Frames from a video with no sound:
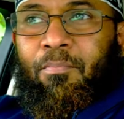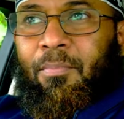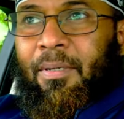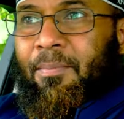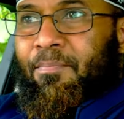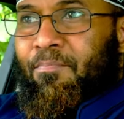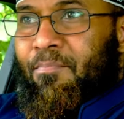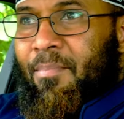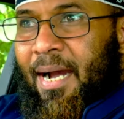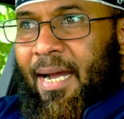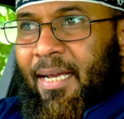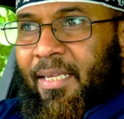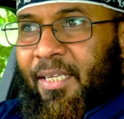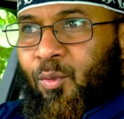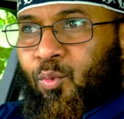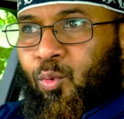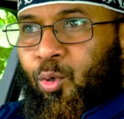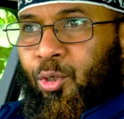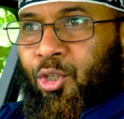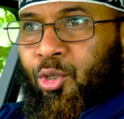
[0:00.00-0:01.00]
But
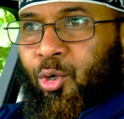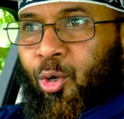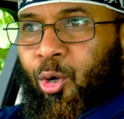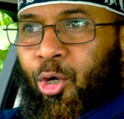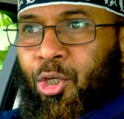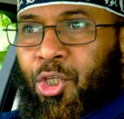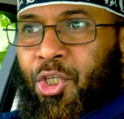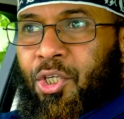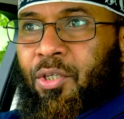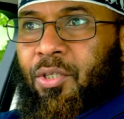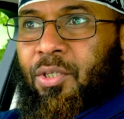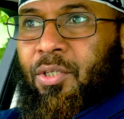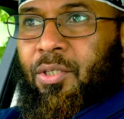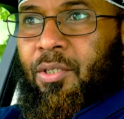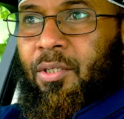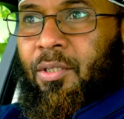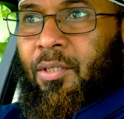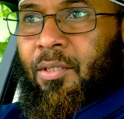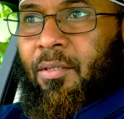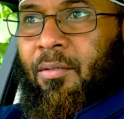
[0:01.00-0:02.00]
Majid was cautious,
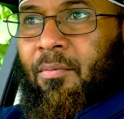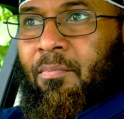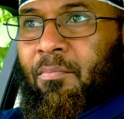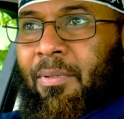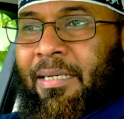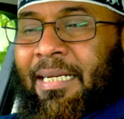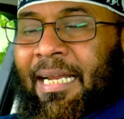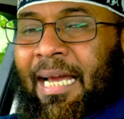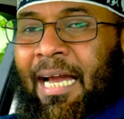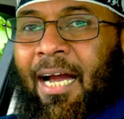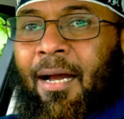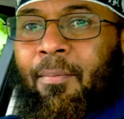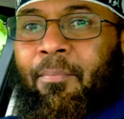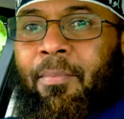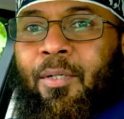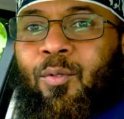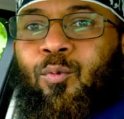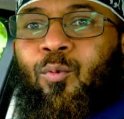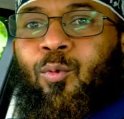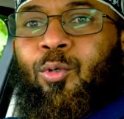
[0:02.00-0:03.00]
but
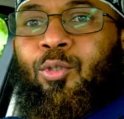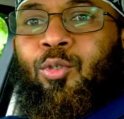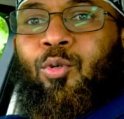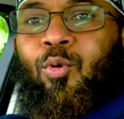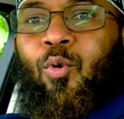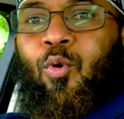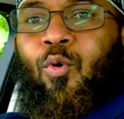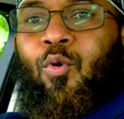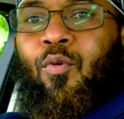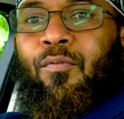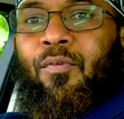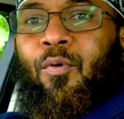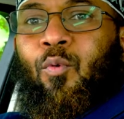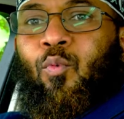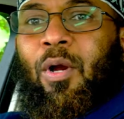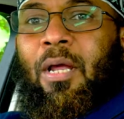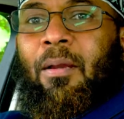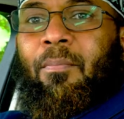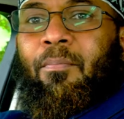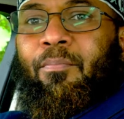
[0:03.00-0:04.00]
Hamid was
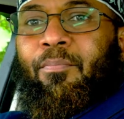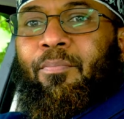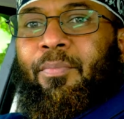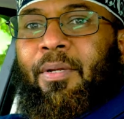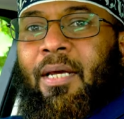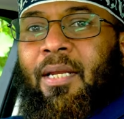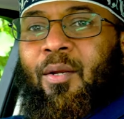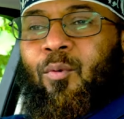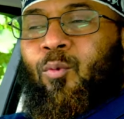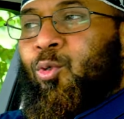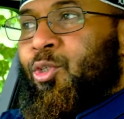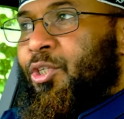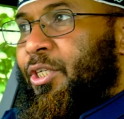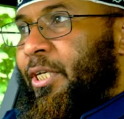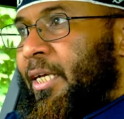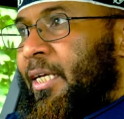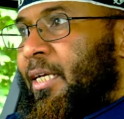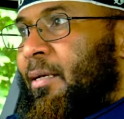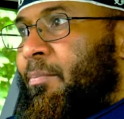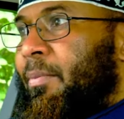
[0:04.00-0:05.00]
overwhelmed and was
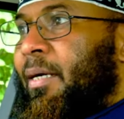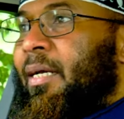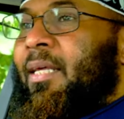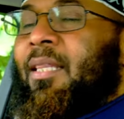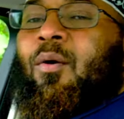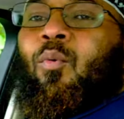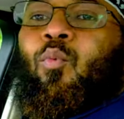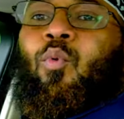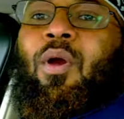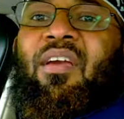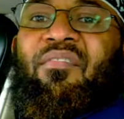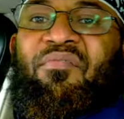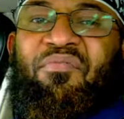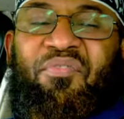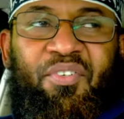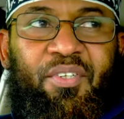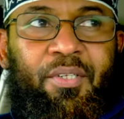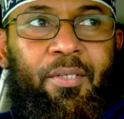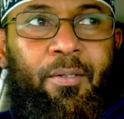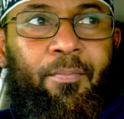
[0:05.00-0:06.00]
taken by the
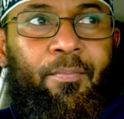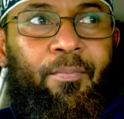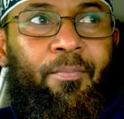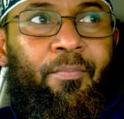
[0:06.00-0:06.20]
waves.